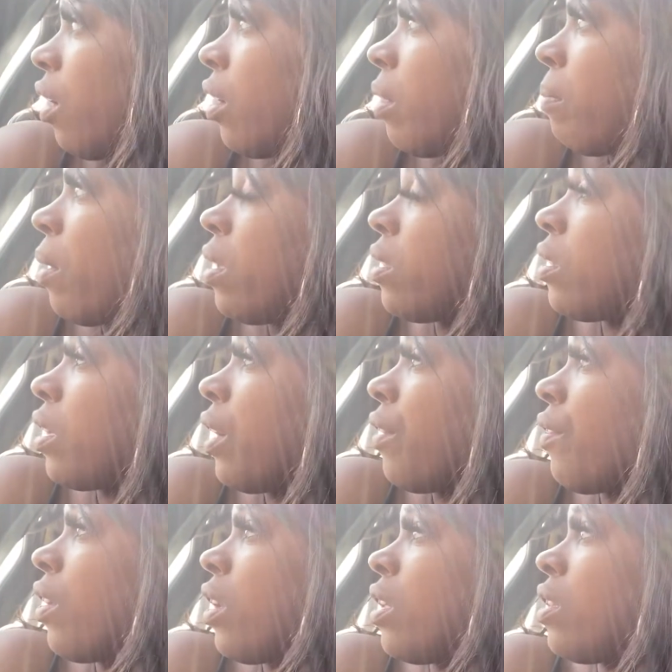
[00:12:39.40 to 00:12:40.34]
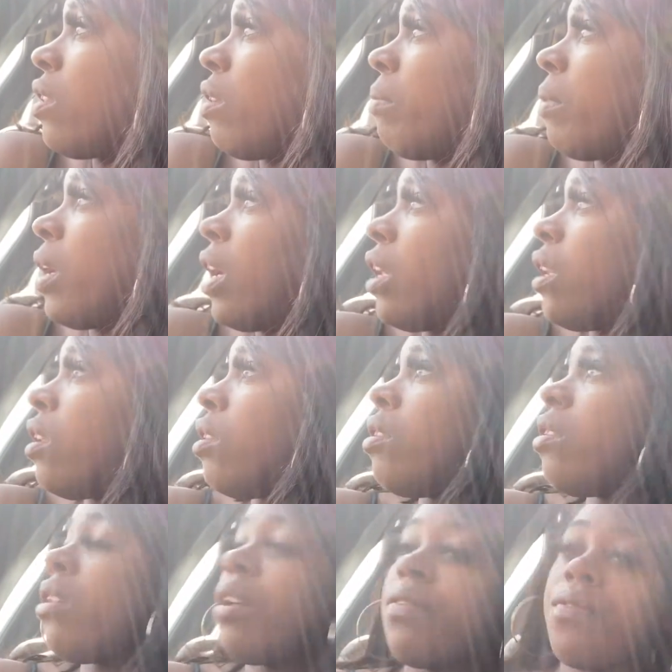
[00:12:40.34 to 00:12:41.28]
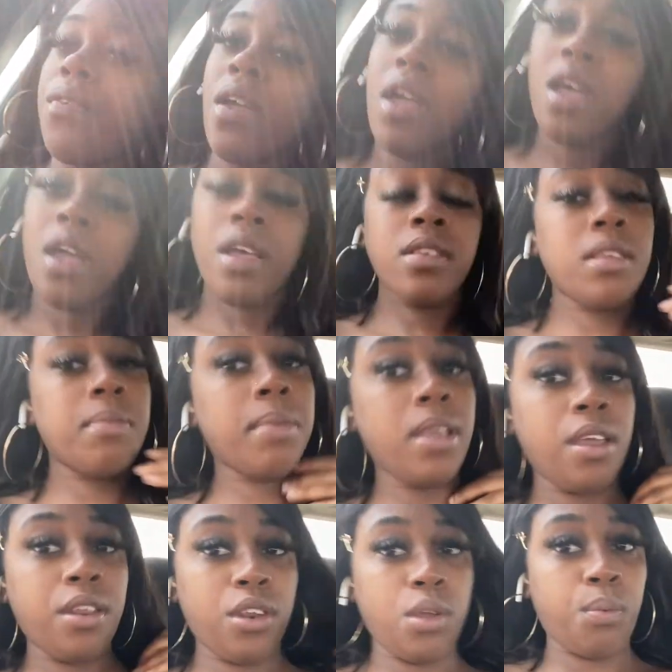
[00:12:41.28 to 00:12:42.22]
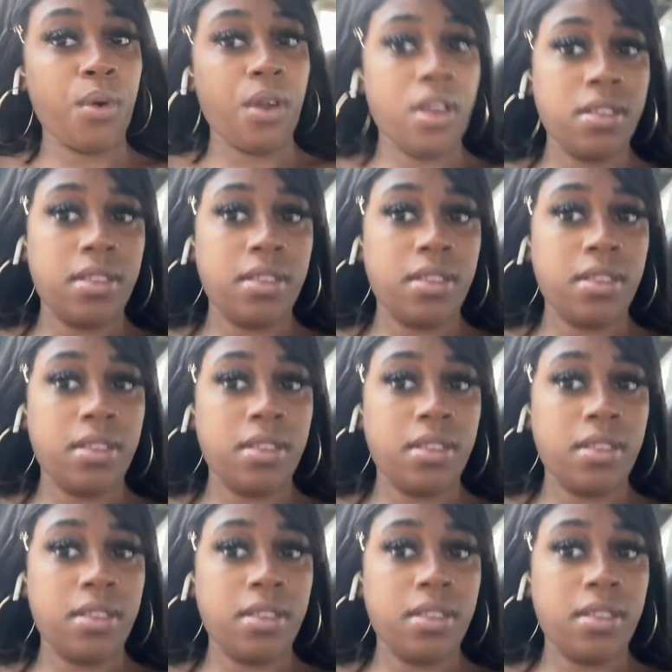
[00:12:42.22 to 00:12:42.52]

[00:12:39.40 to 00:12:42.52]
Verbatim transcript: in the Boston area need some handy stuff, some handiwork